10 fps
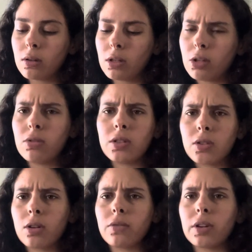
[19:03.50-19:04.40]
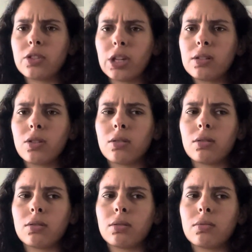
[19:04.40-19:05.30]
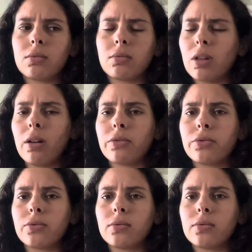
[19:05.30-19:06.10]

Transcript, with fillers: You deserve a gentle love.